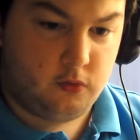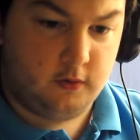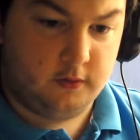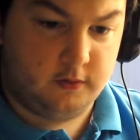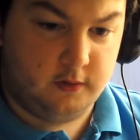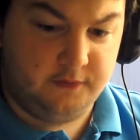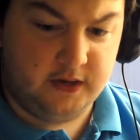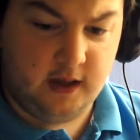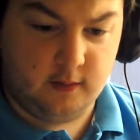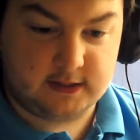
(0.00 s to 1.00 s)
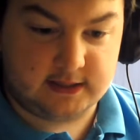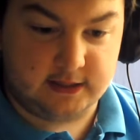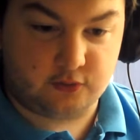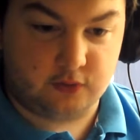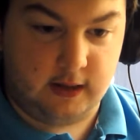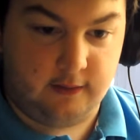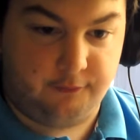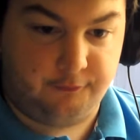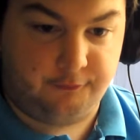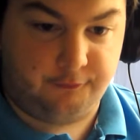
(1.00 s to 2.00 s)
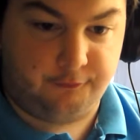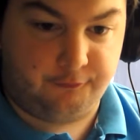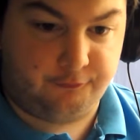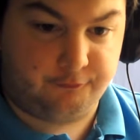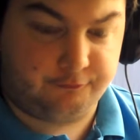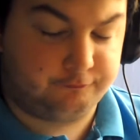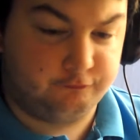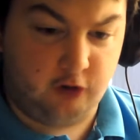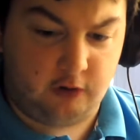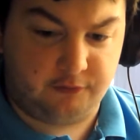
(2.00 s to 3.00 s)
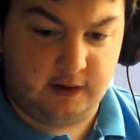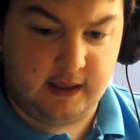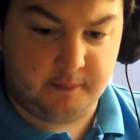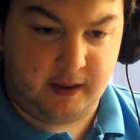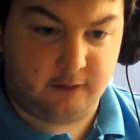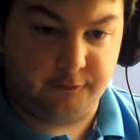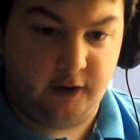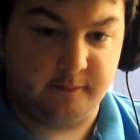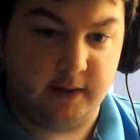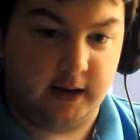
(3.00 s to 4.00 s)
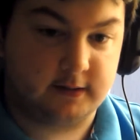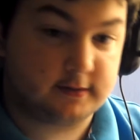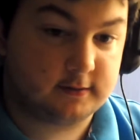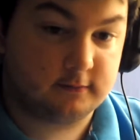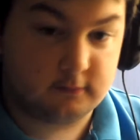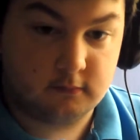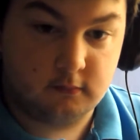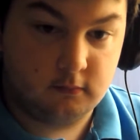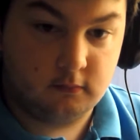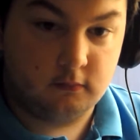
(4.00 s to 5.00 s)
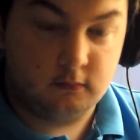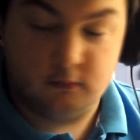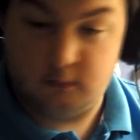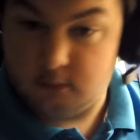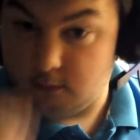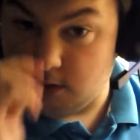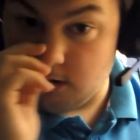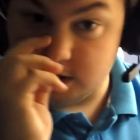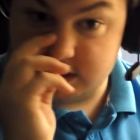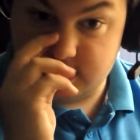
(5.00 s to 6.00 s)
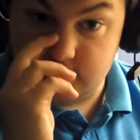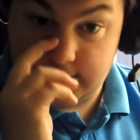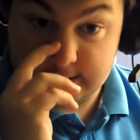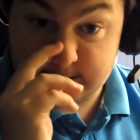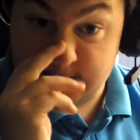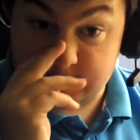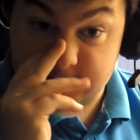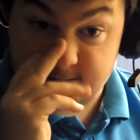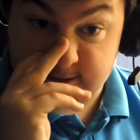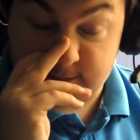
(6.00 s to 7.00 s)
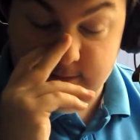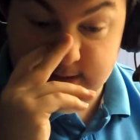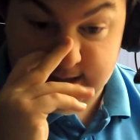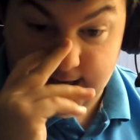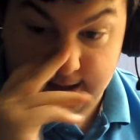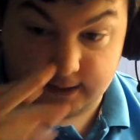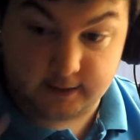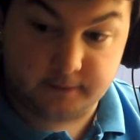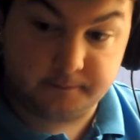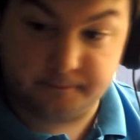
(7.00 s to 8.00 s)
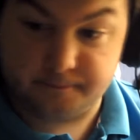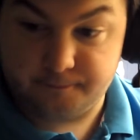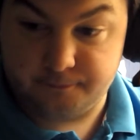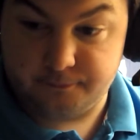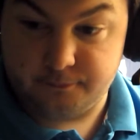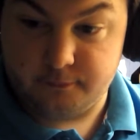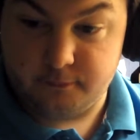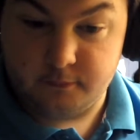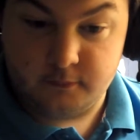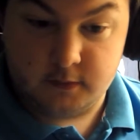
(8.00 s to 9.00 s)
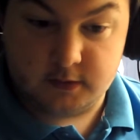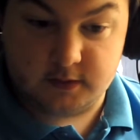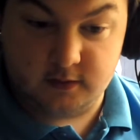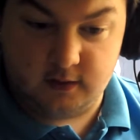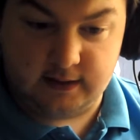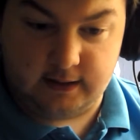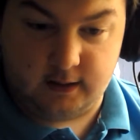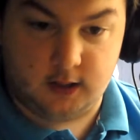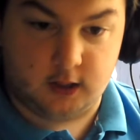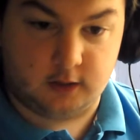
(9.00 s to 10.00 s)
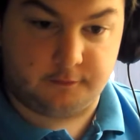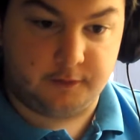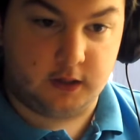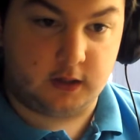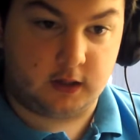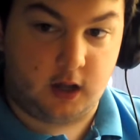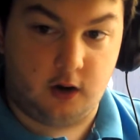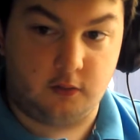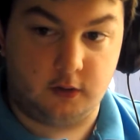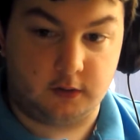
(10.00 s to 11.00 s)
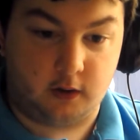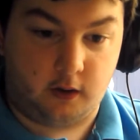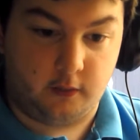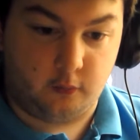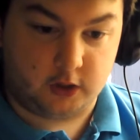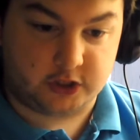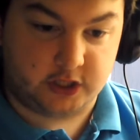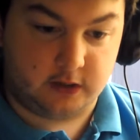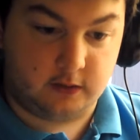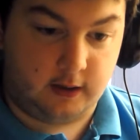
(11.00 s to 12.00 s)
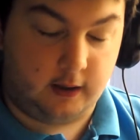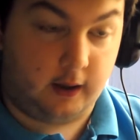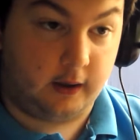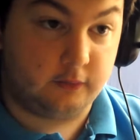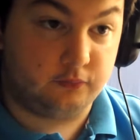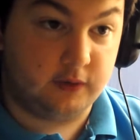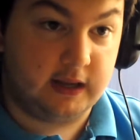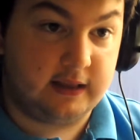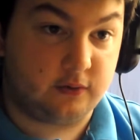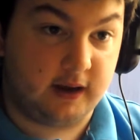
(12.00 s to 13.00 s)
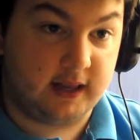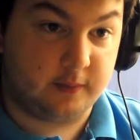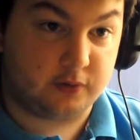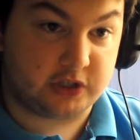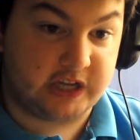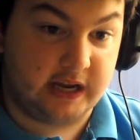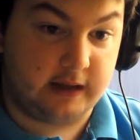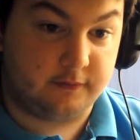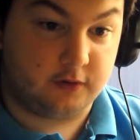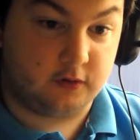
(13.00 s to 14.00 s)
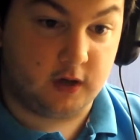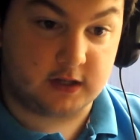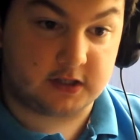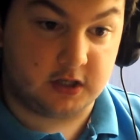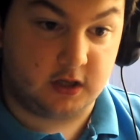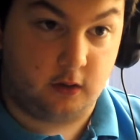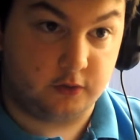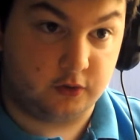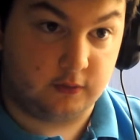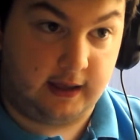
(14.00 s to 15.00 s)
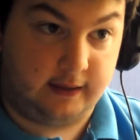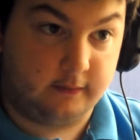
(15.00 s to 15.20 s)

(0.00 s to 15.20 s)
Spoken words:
The video is literally roughly about 5 minutes. Honestly, guys, it doesn't take. It's not that hard for you to go and like watch it. I'd really greatly appreciate it if you guys could go and do that,